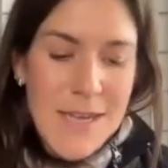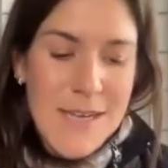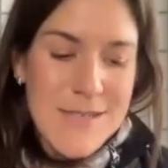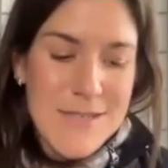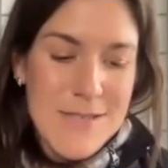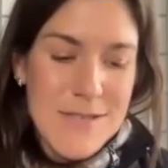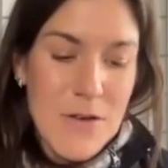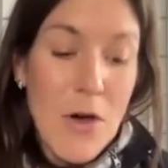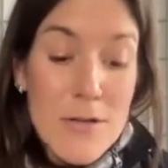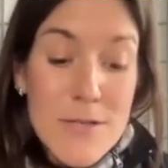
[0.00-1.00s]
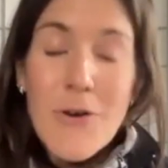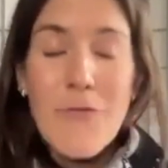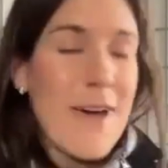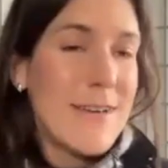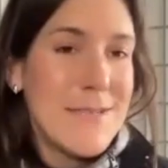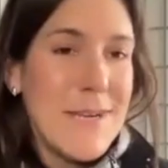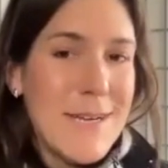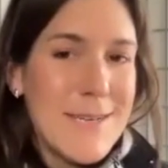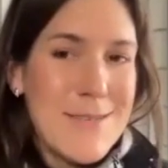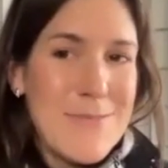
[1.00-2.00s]
is also
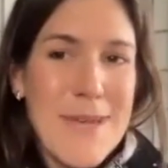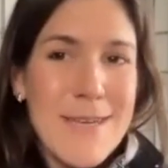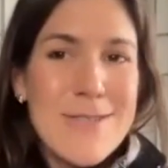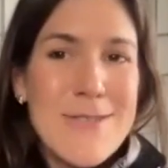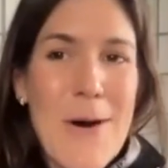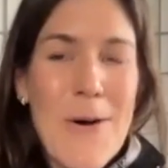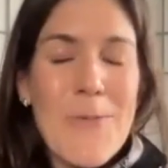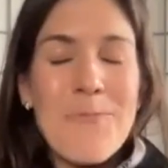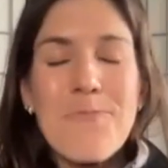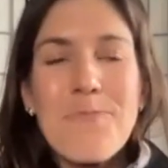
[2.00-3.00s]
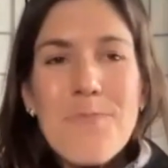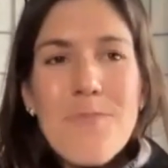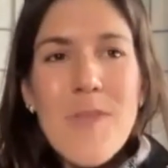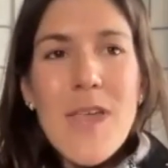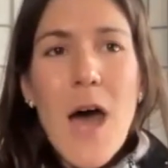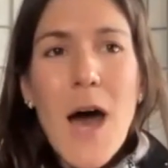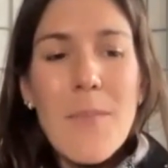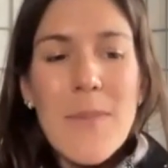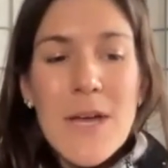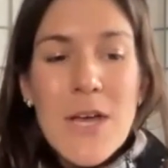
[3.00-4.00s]
fascinating to me. So we're
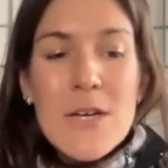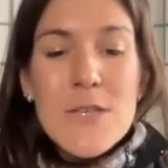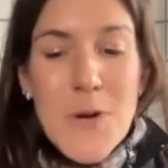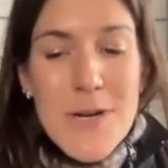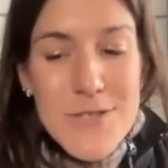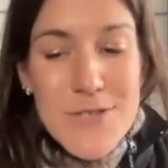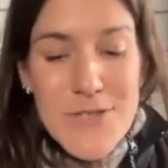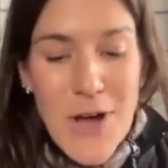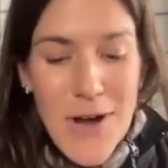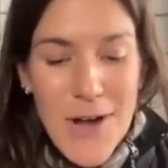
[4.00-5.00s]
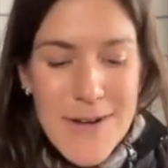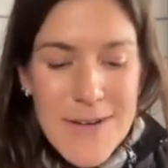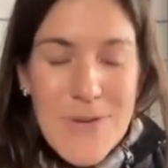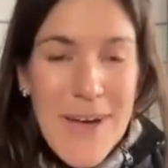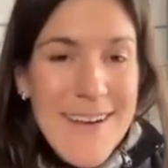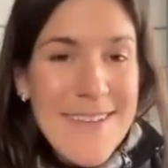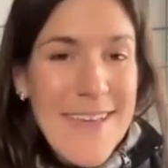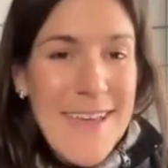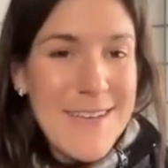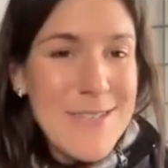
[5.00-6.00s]
going to start, you kind of
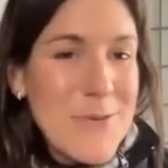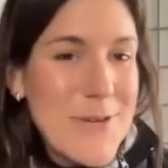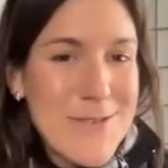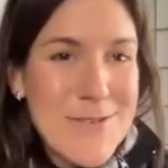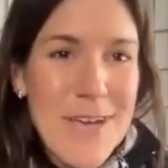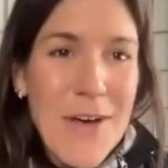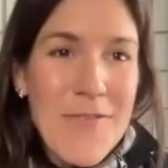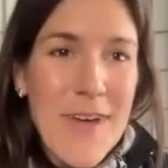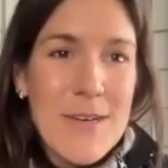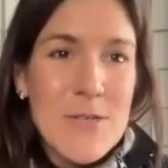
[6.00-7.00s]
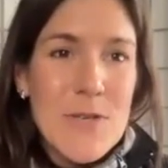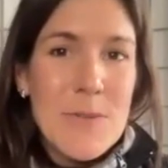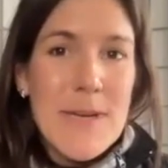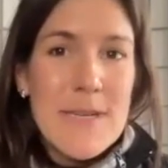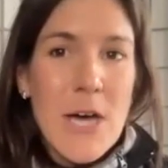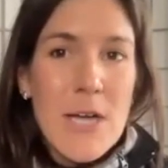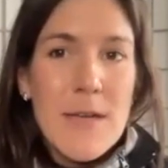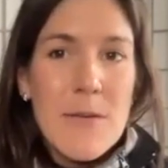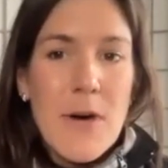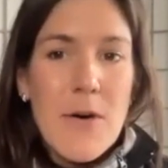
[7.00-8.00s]
led into it yourself actually by
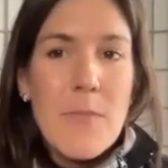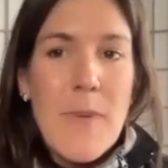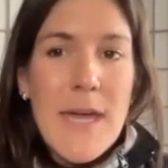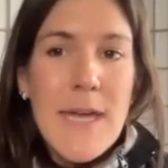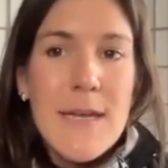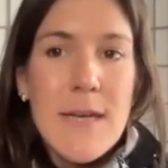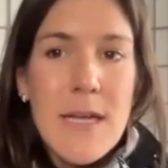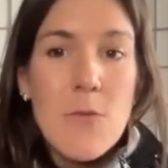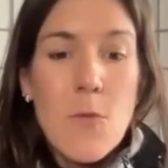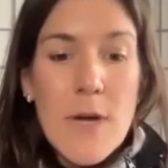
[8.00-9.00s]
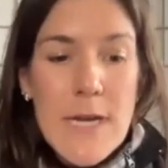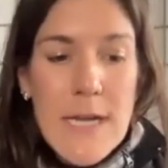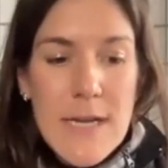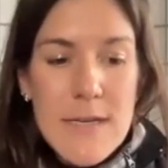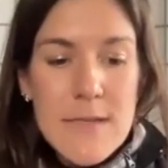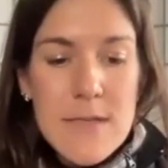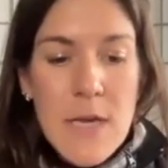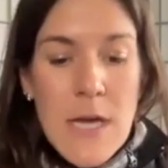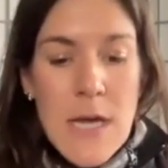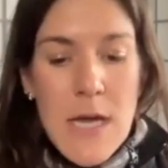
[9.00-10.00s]
talking about pain and what it is.
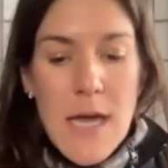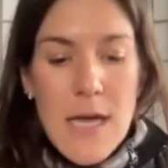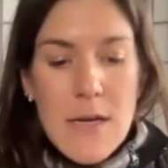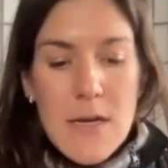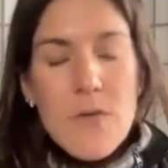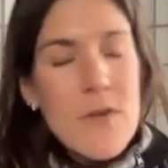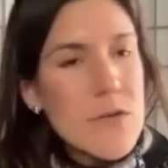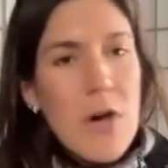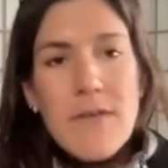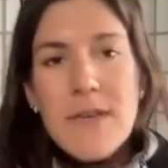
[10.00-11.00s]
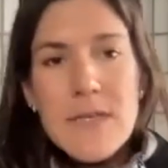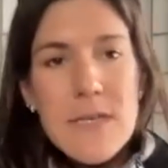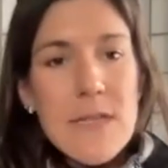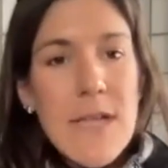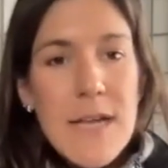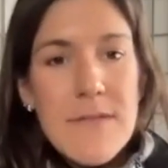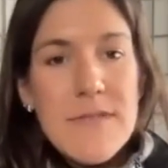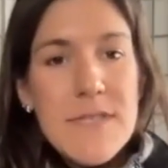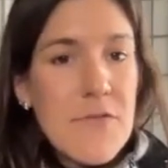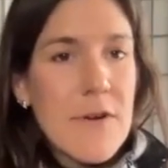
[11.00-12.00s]
And there's obviously a lot
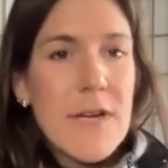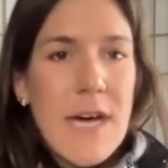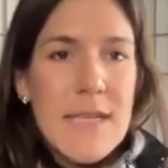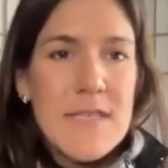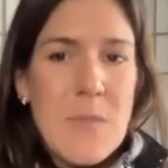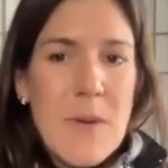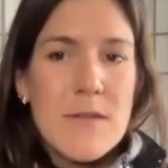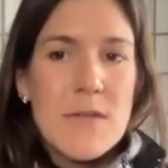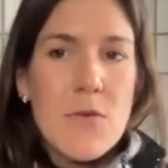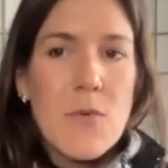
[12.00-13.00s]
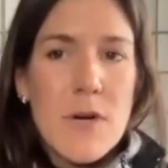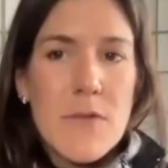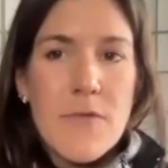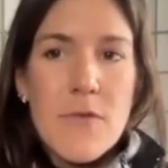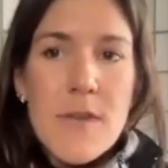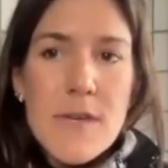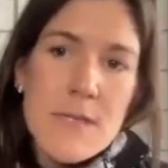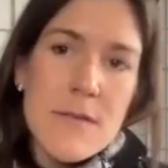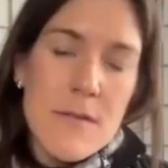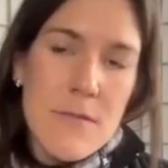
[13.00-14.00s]
of different kinds of pain. So for
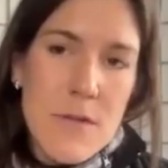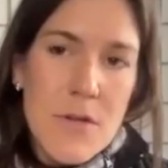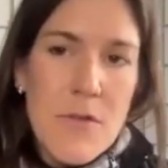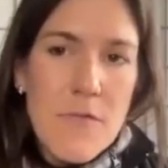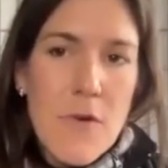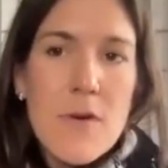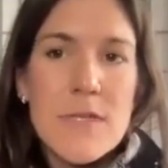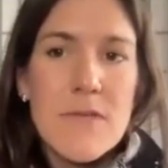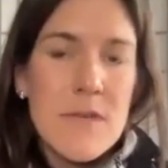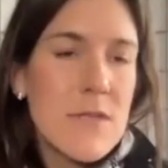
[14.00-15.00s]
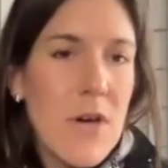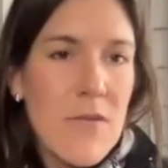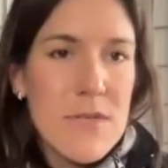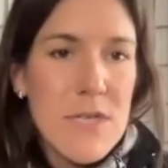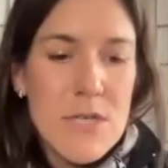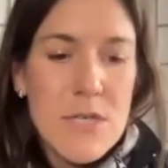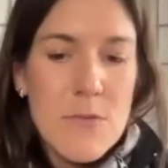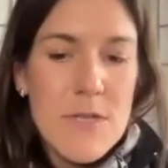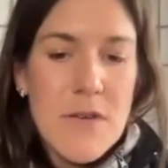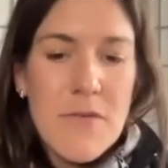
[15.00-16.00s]
this, the focus of this conversation,
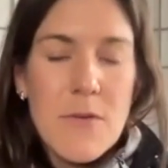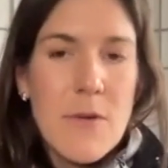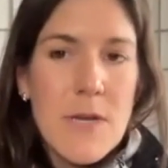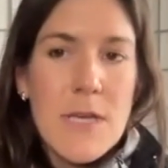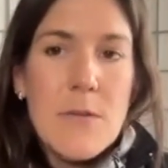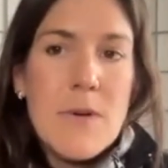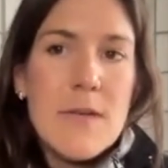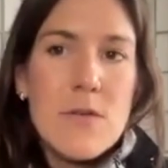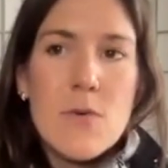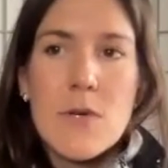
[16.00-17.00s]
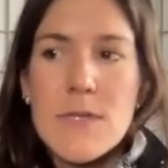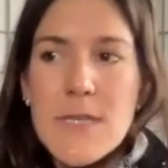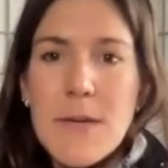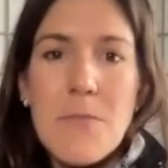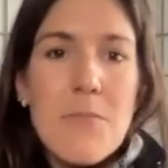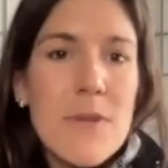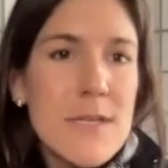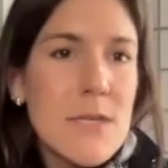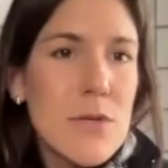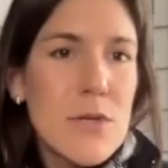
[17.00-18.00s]
we definitely want to keep it towards like
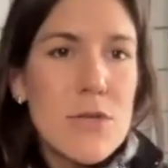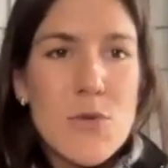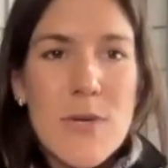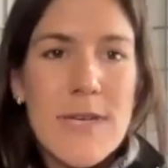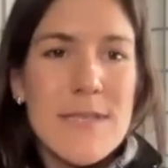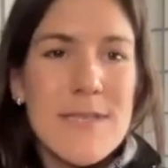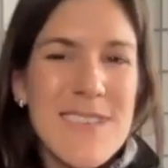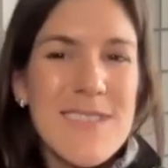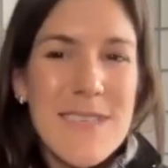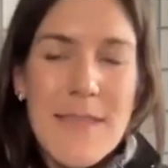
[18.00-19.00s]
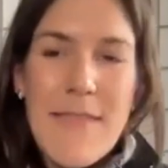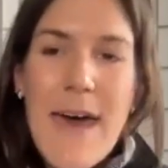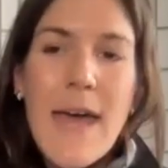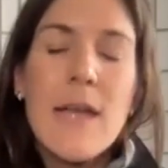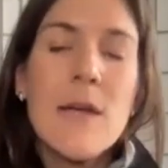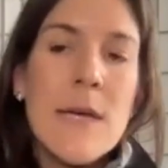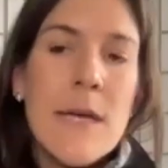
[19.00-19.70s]
muscular joints, things like that.